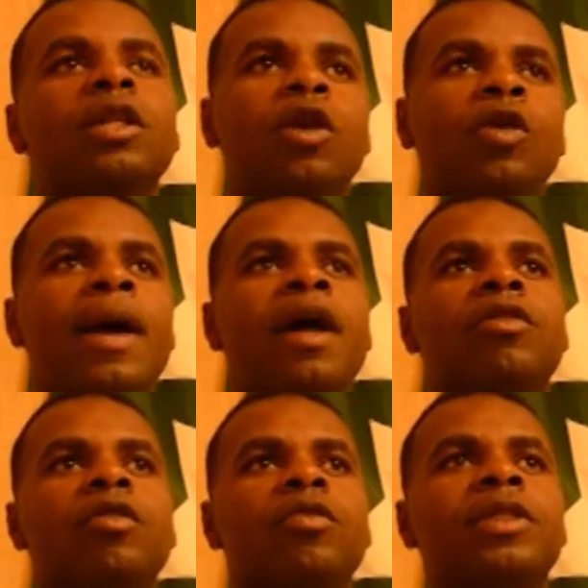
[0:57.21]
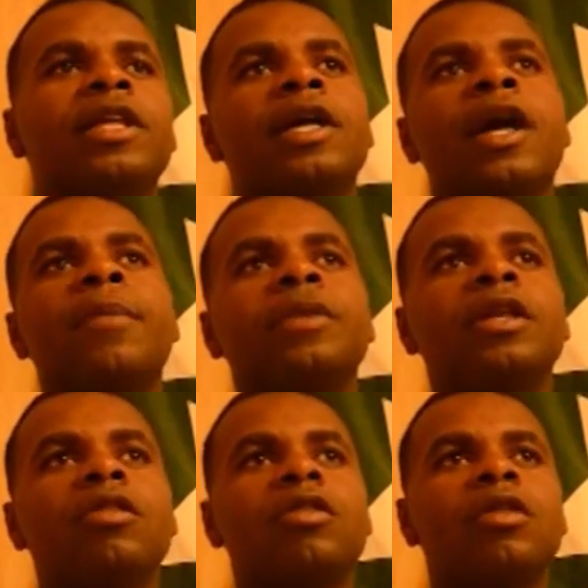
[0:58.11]
the Loadmasters within the
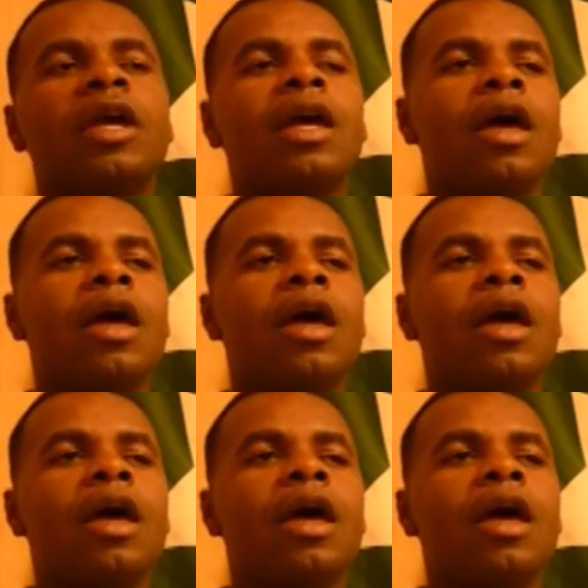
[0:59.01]
companies.